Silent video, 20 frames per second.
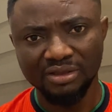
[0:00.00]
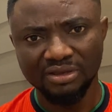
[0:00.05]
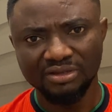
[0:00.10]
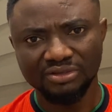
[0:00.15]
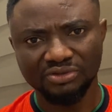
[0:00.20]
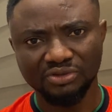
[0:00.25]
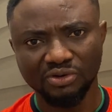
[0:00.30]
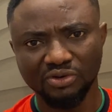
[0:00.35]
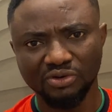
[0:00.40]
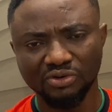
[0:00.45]

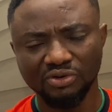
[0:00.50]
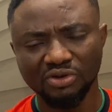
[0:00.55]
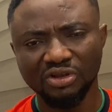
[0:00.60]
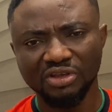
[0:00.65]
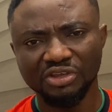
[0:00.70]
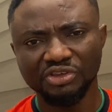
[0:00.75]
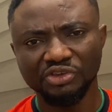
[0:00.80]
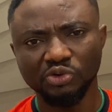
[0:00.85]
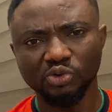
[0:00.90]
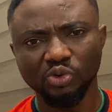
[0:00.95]
So
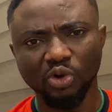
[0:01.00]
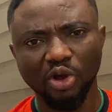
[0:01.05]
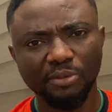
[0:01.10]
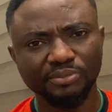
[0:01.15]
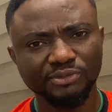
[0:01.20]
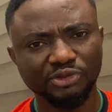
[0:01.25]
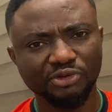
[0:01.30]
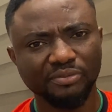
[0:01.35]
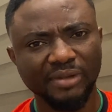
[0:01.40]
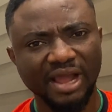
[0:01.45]
you
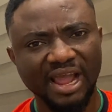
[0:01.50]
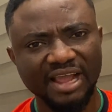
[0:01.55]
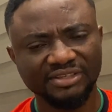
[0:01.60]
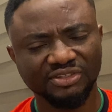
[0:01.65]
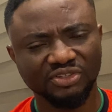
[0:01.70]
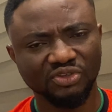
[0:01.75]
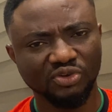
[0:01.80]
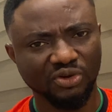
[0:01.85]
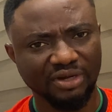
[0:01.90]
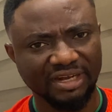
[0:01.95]

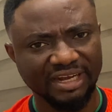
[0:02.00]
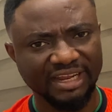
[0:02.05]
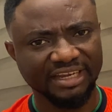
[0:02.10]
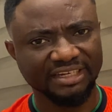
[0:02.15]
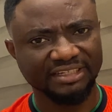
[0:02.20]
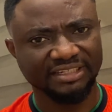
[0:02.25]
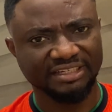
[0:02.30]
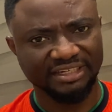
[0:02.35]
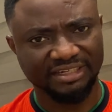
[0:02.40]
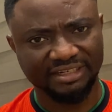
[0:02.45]
optimize your
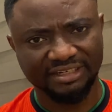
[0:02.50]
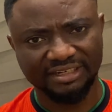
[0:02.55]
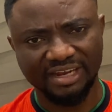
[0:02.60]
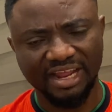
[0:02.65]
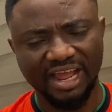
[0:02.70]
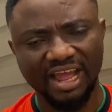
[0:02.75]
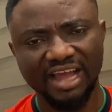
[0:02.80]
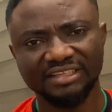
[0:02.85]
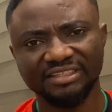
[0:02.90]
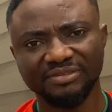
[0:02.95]

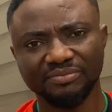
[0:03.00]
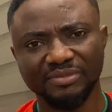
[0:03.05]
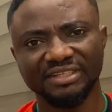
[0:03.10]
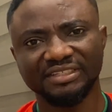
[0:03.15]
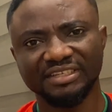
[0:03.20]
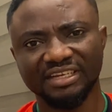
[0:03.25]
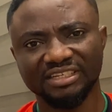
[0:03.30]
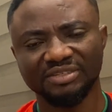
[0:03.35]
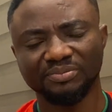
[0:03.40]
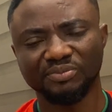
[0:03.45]
LinkedIn as
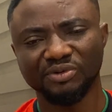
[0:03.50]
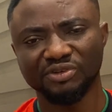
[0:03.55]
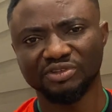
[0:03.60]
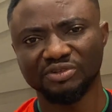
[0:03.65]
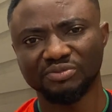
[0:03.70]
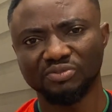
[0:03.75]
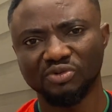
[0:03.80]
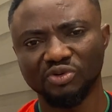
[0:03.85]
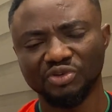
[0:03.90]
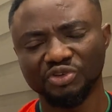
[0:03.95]
much as
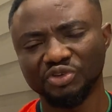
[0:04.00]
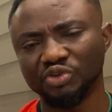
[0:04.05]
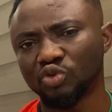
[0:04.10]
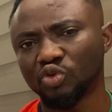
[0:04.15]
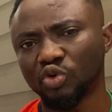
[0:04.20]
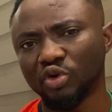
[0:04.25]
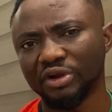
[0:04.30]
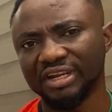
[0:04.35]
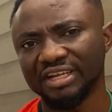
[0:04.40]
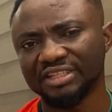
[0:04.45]
possible. You
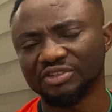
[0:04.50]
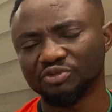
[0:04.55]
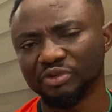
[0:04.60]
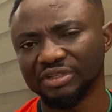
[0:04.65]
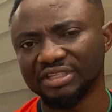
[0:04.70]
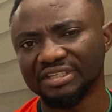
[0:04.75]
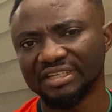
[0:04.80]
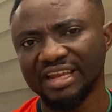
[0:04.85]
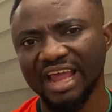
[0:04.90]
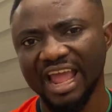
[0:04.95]
connect
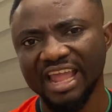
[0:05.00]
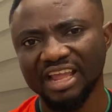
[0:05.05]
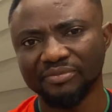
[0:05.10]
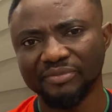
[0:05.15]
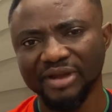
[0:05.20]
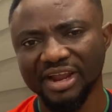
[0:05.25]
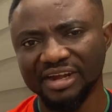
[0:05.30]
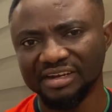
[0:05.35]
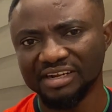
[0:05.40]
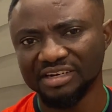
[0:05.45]
with
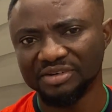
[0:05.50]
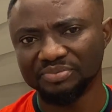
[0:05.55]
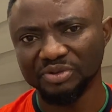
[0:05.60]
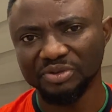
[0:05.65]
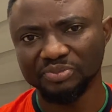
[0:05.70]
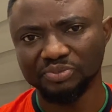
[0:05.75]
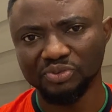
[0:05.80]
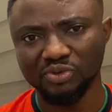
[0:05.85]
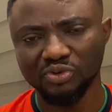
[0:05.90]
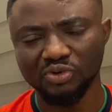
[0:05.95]
like-minded
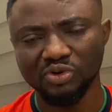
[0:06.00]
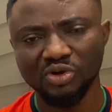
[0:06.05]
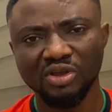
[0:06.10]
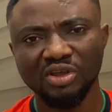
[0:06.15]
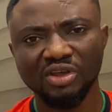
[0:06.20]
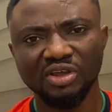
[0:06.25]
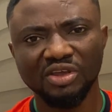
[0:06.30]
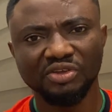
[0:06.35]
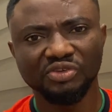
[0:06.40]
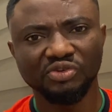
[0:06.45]
people.
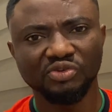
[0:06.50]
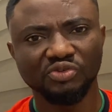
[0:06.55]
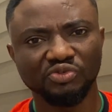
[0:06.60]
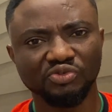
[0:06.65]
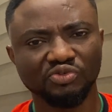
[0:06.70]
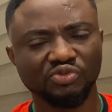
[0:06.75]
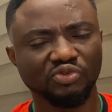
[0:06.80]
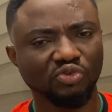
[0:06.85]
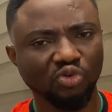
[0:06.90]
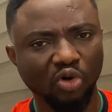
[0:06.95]
You
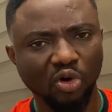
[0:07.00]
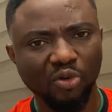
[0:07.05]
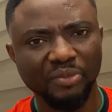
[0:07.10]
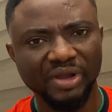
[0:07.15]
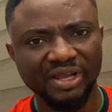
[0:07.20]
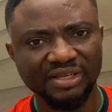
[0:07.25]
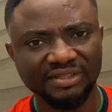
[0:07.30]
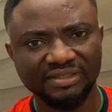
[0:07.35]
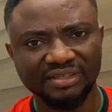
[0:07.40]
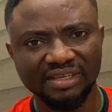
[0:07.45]
do
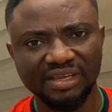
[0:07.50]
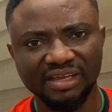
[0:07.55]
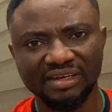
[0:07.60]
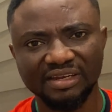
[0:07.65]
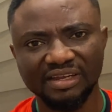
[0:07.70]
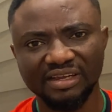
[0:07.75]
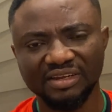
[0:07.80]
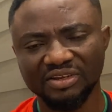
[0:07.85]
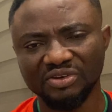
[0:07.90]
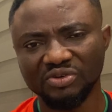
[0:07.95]
comments and
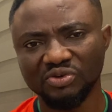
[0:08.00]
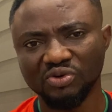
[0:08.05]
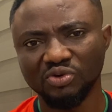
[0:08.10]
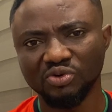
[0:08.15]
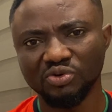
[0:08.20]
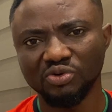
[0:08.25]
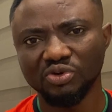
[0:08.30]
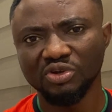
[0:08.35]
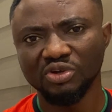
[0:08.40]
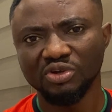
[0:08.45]
then,
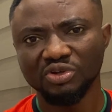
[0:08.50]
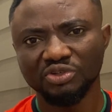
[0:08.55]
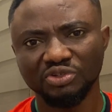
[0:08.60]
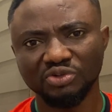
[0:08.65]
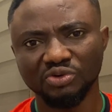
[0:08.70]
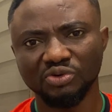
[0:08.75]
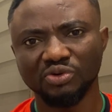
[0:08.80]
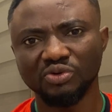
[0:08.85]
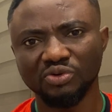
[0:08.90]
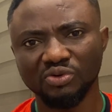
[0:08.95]

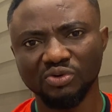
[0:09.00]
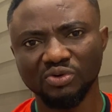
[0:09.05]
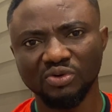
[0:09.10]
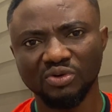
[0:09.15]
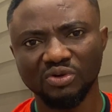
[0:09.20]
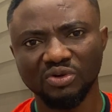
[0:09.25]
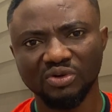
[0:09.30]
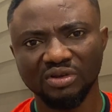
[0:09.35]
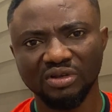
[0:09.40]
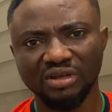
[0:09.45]
show
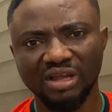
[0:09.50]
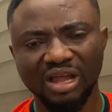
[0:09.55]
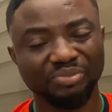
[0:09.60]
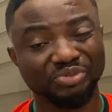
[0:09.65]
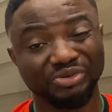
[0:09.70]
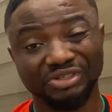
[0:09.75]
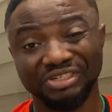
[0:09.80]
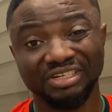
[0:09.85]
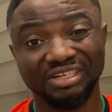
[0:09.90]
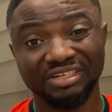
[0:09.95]

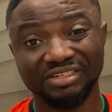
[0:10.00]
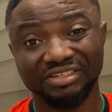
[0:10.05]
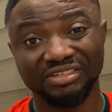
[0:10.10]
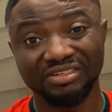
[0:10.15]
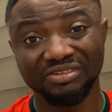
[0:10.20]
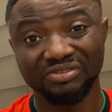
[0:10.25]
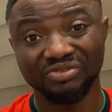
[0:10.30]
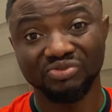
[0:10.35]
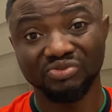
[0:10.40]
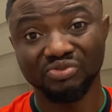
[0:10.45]

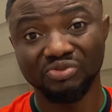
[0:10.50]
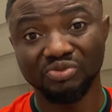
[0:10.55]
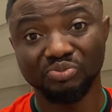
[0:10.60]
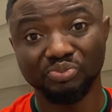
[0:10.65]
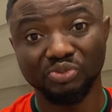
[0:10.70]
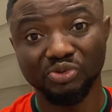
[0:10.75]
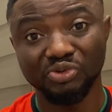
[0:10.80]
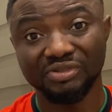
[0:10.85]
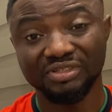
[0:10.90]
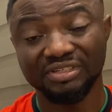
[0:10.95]
appreciation to
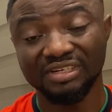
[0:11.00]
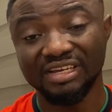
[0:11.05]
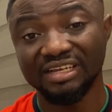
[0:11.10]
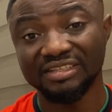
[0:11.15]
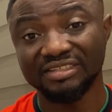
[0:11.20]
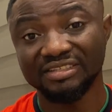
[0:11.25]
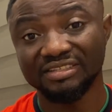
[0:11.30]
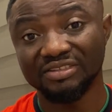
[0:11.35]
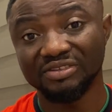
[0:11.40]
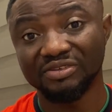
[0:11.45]
posts
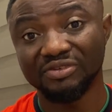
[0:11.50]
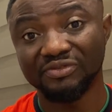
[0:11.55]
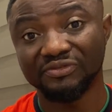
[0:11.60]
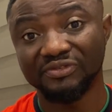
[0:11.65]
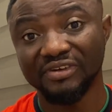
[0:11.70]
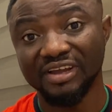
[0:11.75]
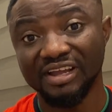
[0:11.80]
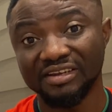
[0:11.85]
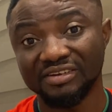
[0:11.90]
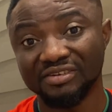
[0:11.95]
that you
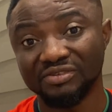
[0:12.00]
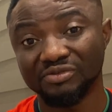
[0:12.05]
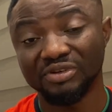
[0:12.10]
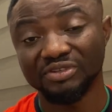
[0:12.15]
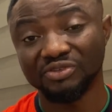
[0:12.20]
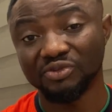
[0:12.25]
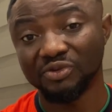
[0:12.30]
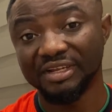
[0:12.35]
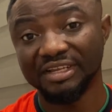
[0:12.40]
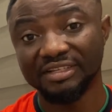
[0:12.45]
find
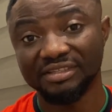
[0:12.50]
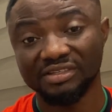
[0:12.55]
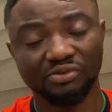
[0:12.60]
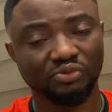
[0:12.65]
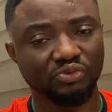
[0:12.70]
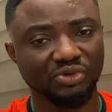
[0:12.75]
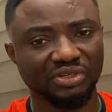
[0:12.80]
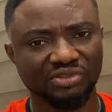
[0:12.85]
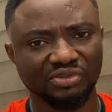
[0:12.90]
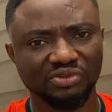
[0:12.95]

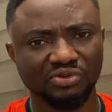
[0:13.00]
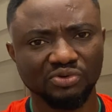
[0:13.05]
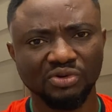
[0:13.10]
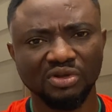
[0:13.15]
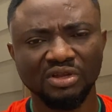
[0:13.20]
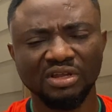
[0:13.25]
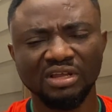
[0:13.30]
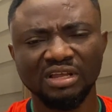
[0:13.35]
resonating with you.